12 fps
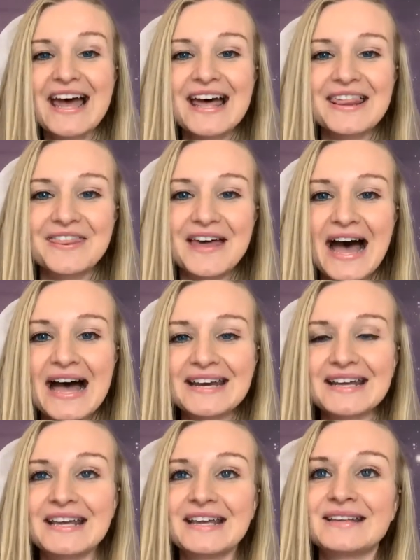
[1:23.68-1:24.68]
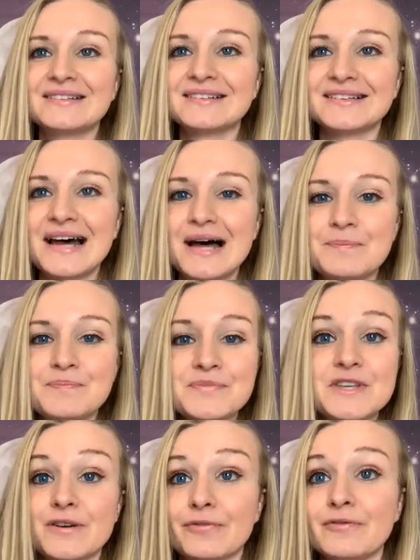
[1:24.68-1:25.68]
that is the
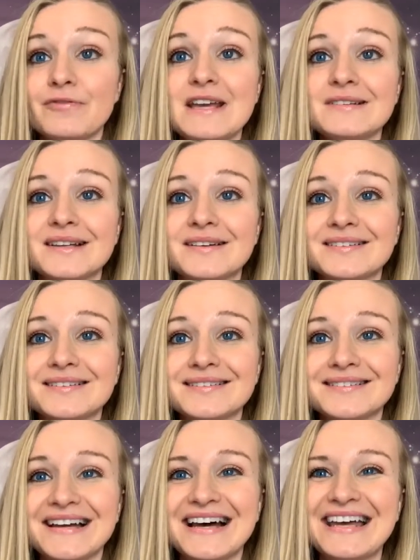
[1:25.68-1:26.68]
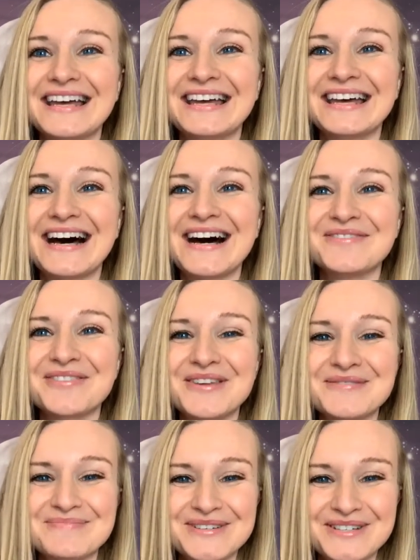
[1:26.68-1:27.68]
different phases of the
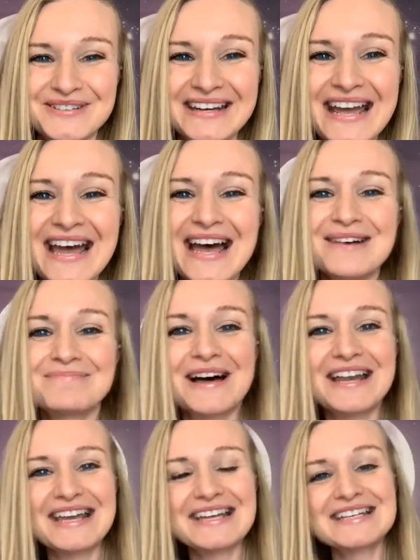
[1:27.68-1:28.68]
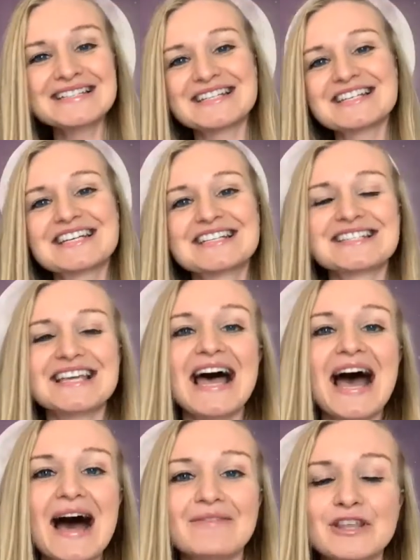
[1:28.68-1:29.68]
moon. But in addition to
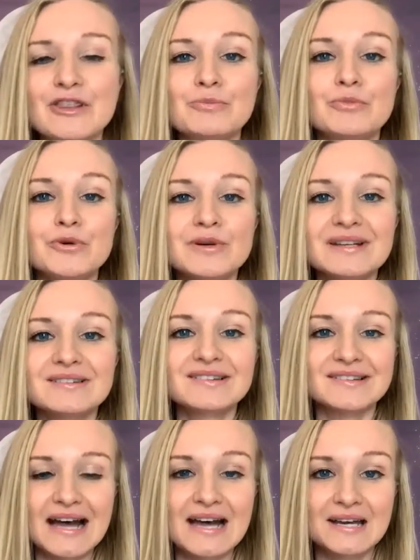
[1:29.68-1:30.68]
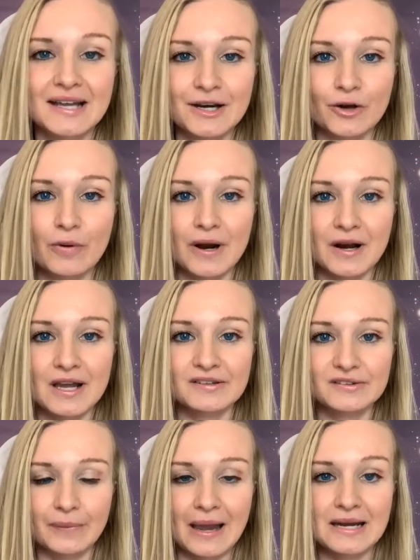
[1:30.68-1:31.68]
having the moon and sun in
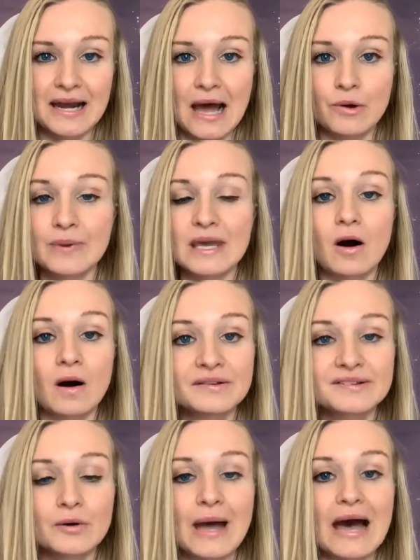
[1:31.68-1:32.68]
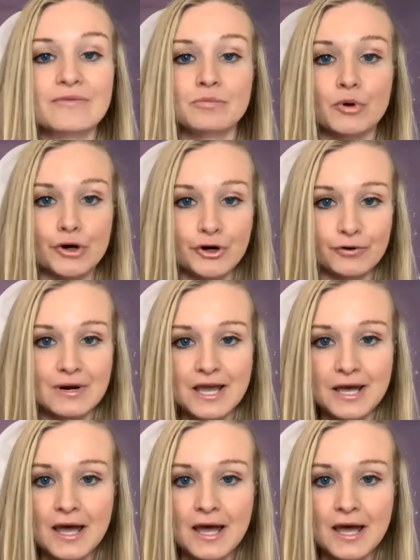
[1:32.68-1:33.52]
Aquarius right now, we also have Mercury,